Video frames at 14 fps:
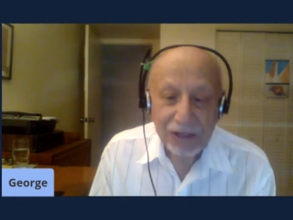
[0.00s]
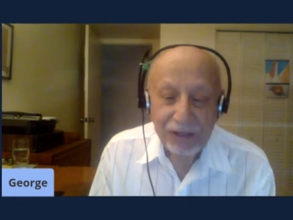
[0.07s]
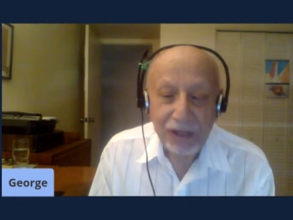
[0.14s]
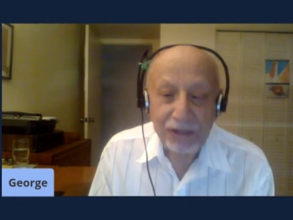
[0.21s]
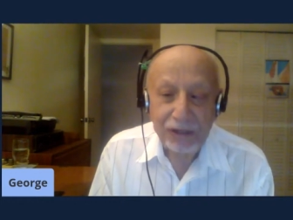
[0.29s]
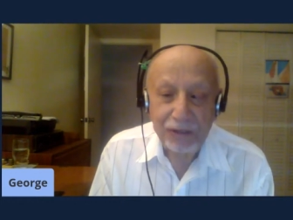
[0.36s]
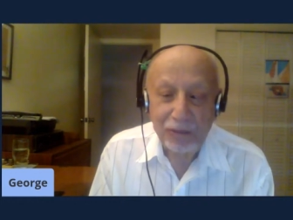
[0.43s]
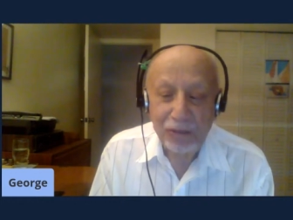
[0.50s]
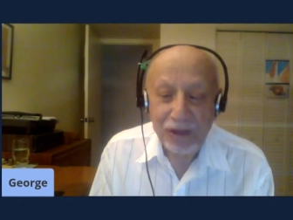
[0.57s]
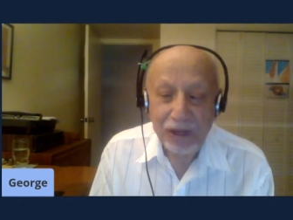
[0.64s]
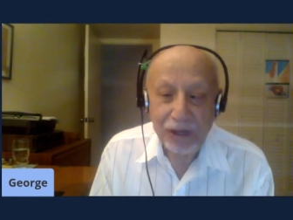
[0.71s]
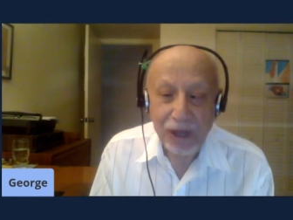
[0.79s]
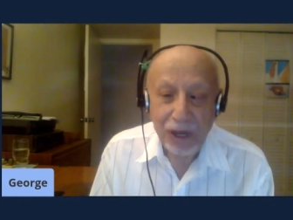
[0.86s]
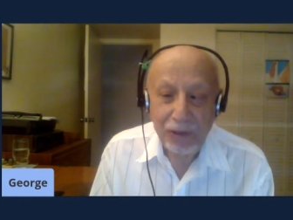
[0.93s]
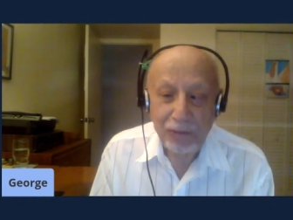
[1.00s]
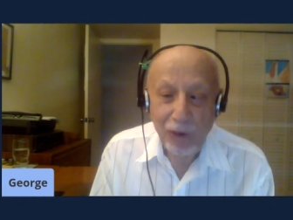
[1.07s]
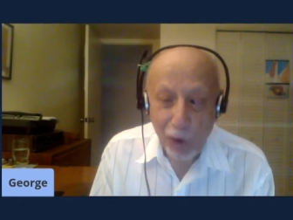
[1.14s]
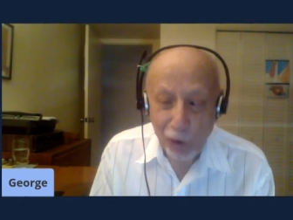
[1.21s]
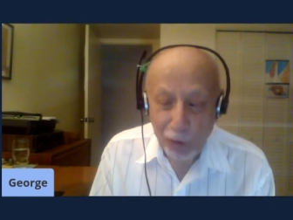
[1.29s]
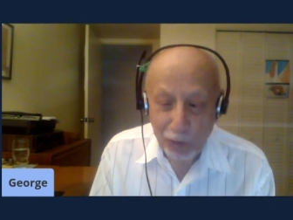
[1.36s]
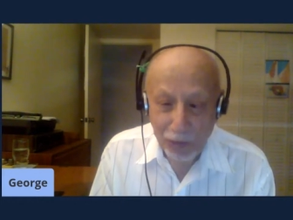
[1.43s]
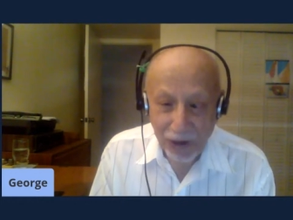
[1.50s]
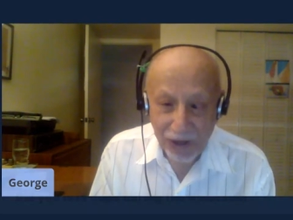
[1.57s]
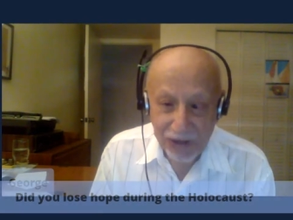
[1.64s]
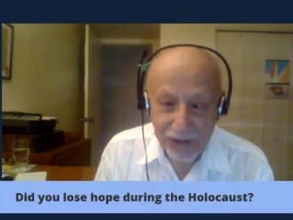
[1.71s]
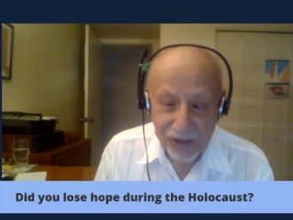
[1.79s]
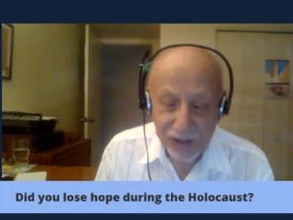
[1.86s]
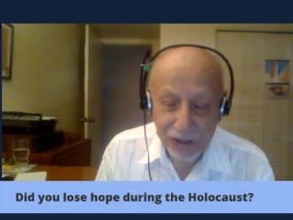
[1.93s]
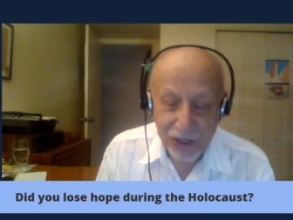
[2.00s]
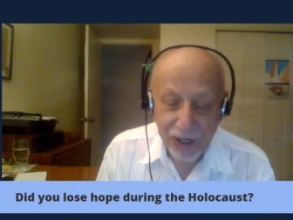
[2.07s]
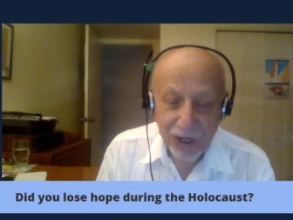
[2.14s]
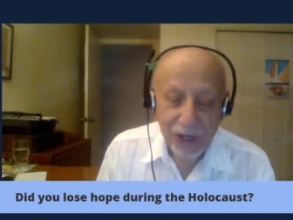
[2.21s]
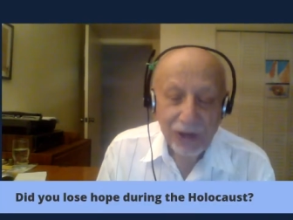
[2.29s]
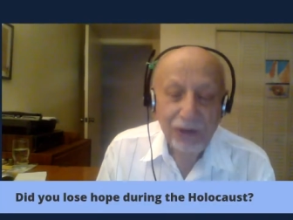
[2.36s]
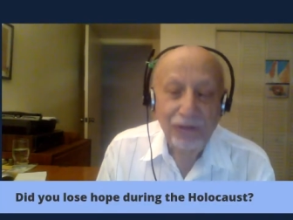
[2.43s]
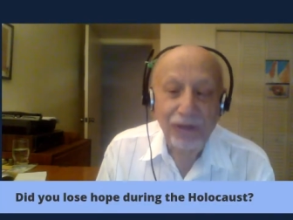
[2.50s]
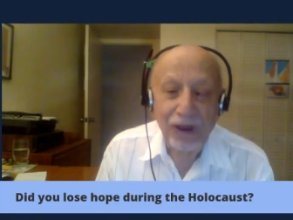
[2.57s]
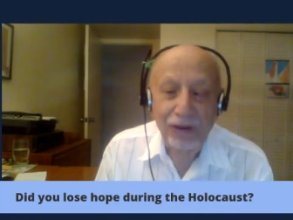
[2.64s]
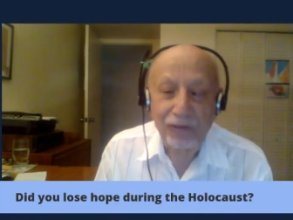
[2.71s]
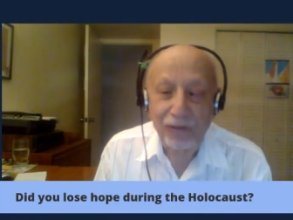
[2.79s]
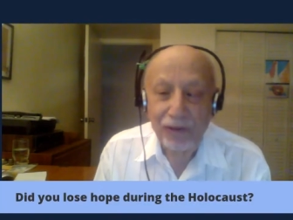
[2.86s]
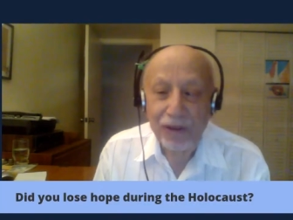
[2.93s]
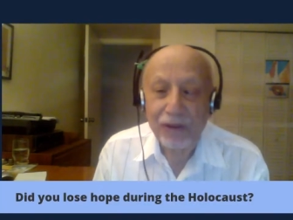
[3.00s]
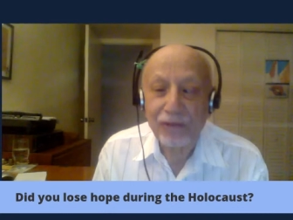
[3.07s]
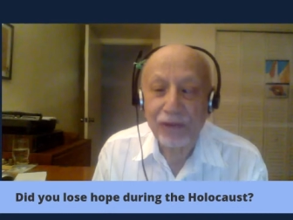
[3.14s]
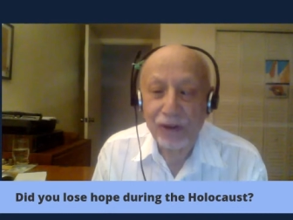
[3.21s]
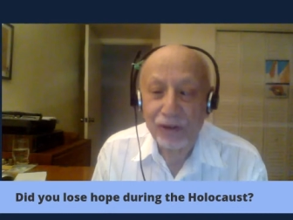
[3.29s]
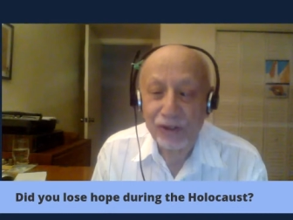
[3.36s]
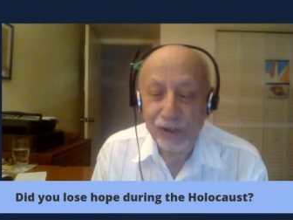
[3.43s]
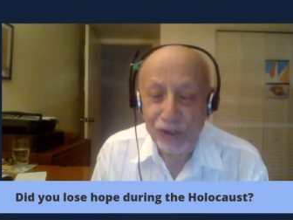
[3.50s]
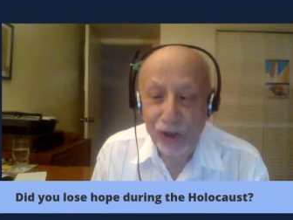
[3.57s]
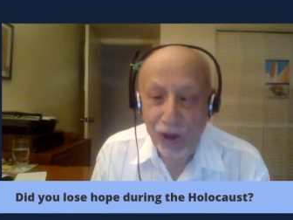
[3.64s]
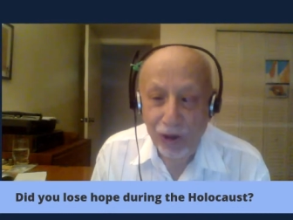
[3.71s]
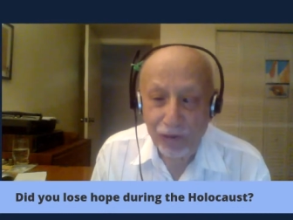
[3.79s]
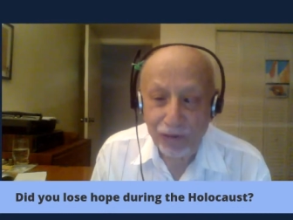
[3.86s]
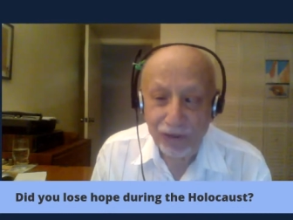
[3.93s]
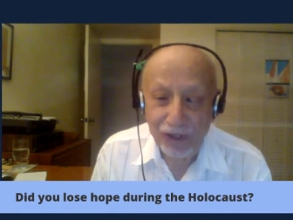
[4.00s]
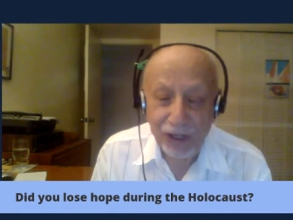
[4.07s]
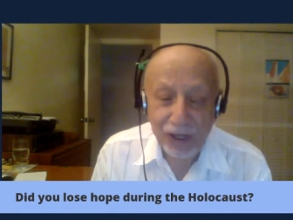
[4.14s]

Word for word: Then it became hopeless when we were shoved,